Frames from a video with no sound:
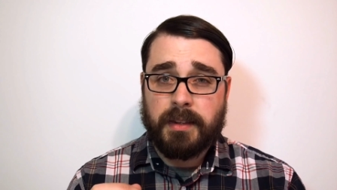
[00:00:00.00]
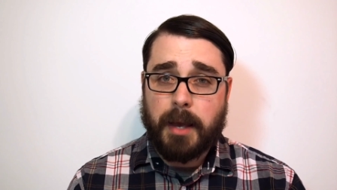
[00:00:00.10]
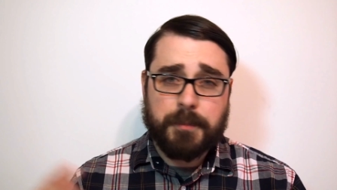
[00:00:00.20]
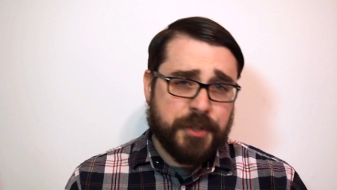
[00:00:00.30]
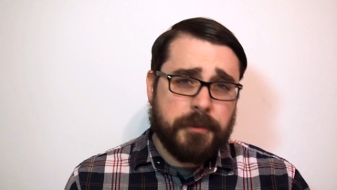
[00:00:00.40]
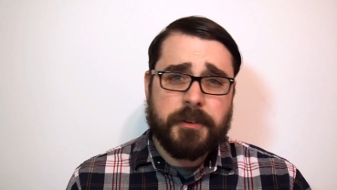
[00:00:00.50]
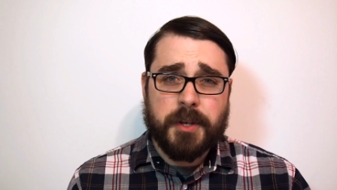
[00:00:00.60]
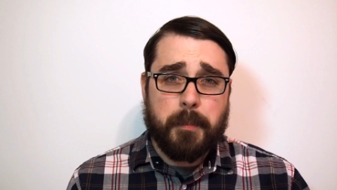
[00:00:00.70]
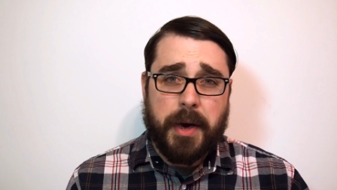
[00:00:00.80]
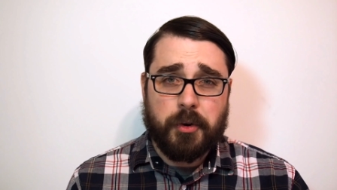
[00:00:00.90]
I'm sure there's
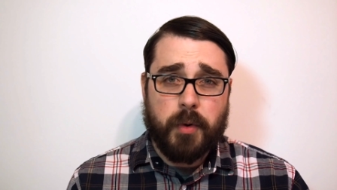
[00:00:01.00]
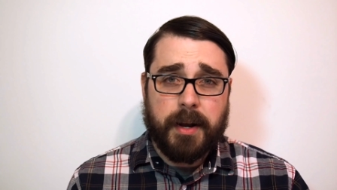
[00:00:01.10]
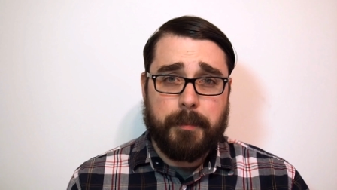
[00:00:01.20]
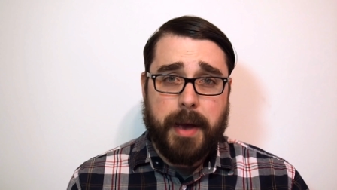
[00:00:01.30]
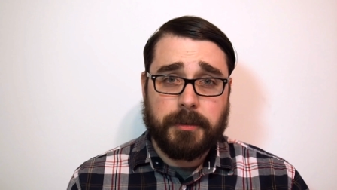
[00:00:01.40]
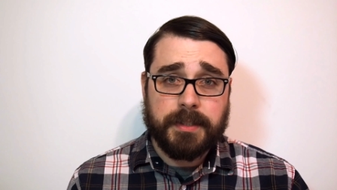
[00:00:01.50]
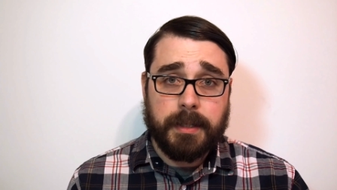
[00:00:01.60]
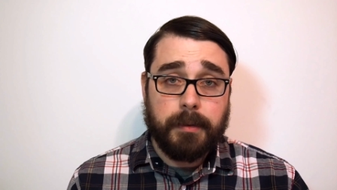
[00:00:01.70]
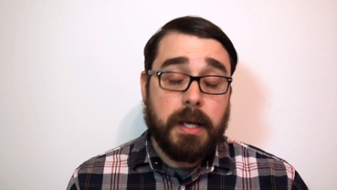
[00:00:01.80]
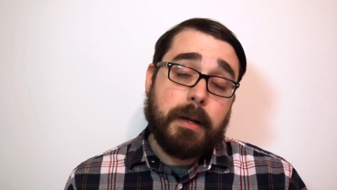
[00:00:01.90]
a better way to mount
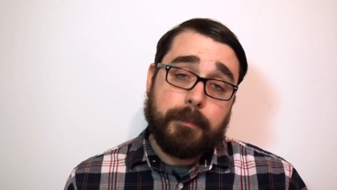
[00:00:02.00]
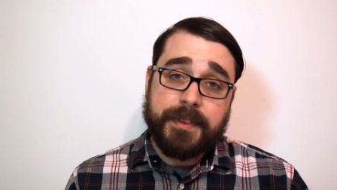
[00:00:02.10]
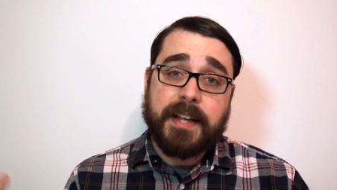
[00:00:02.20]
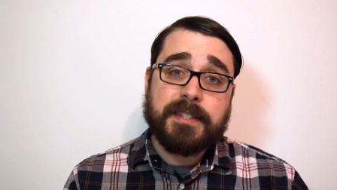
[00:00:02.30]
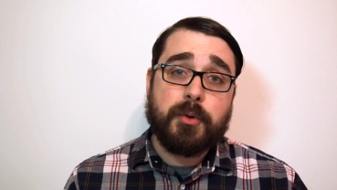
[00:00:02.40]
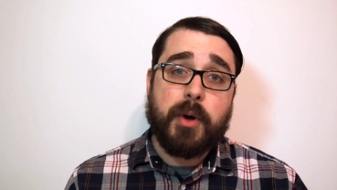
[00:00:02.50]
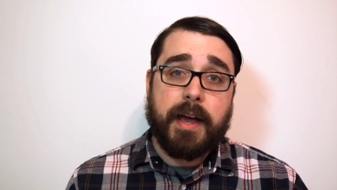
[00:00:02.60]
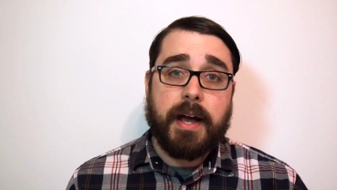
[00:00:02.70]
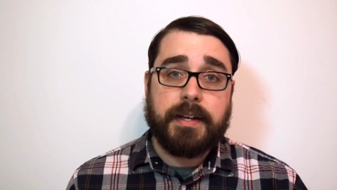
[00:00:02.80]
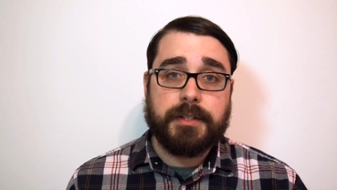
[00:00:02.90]
it, but that's the
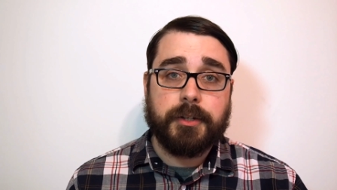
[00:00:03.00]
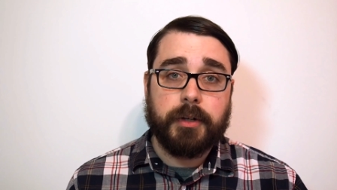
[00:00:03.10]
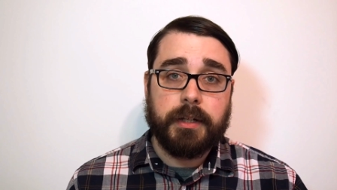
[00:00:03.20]
way I do